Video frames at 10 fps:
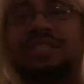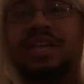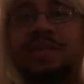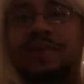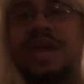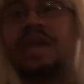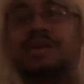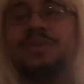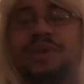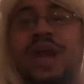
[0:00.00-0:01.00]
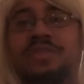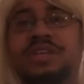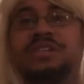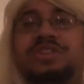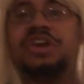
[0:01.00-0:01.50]
is going to be here throughout
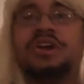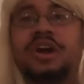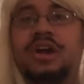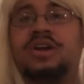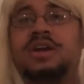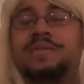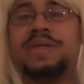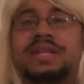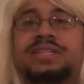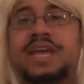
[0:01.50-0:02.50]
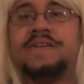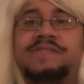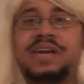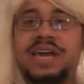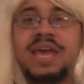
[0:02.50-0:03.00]
this year. I mean, that's
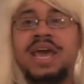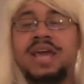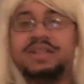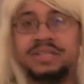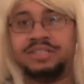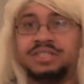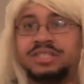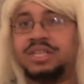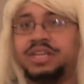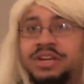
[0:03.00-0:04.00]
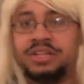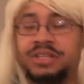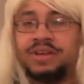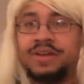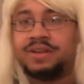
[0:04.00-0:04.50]
definitely, and this is, you
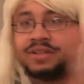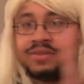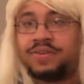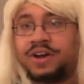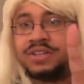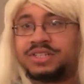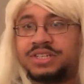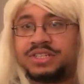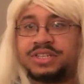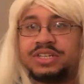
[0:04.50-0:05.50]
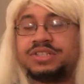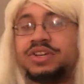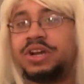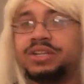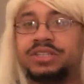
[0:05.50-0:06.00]
know, as far as this is
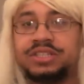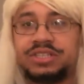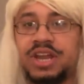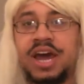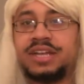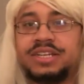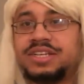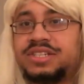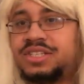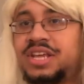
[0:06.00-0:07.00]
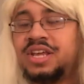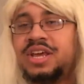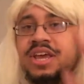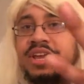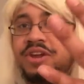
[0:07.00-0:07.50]
concerned, this is not just
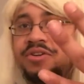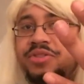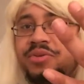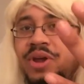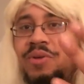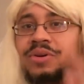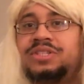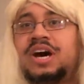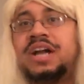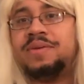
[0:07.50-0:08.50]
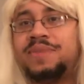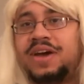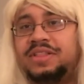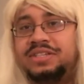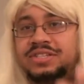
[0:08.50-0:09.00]
year three we're talking
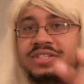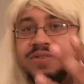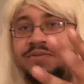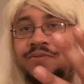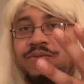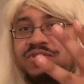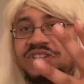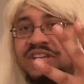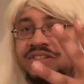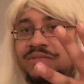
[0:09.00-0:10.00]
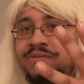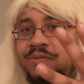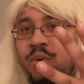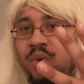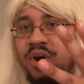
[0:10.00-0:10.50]
about. This is the season
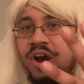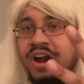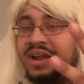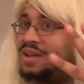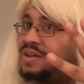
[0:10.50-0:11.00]
four